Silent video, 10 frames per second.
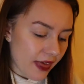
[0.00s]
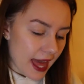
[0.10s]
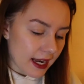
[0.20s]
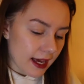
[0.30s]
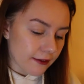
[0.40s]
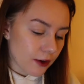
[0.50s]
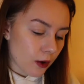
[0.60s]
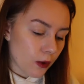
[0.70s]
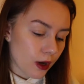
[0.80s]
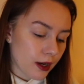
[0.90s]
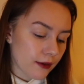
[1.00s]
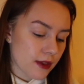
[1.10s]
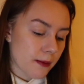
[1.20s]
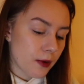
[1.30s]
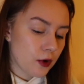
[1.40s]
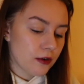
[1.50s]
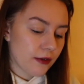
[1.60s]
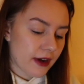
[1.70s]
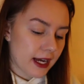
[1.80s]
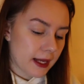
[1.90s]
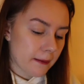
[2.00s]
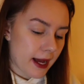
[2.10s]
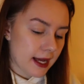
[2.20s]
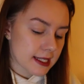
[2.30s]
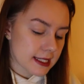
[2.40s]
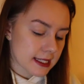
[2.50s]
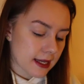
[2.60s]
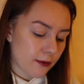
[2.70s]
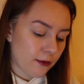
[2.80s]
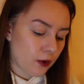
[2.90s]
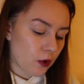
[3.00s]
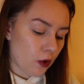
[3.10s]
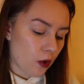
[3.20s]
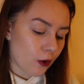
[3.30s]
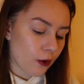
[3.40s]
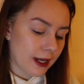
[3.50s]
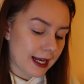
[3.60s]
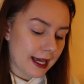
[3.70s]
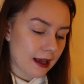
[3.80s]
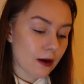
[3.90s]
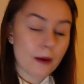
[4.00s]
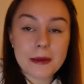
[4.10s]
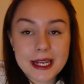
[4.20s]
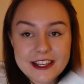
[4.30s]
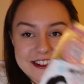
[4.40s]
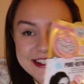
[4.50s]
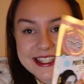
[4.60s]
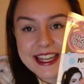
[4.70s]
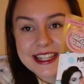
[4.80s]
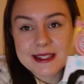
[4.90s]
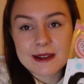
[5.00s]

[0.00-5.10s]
Then I've got one of the Pore Refining Mask for oily combination skin.